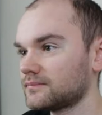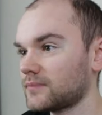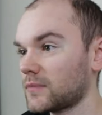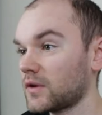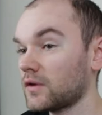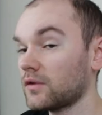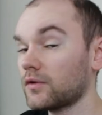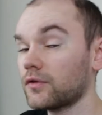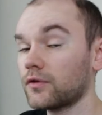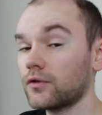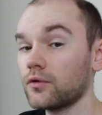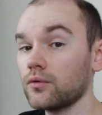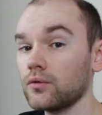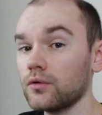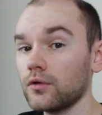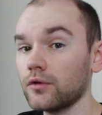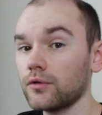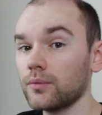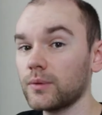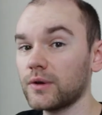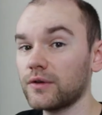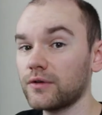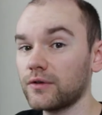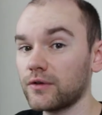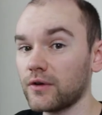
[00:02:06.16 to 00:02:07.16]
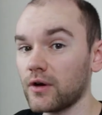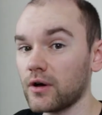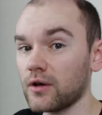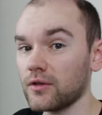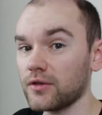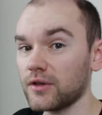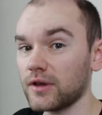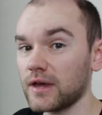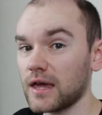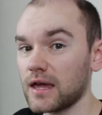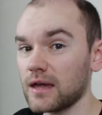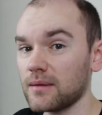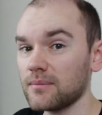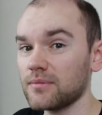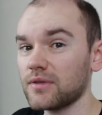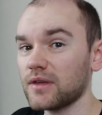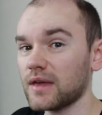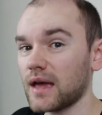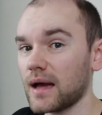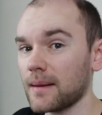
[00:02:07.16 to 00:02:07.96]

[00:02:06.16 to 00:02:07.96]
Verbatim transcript: As soon as we start the game, the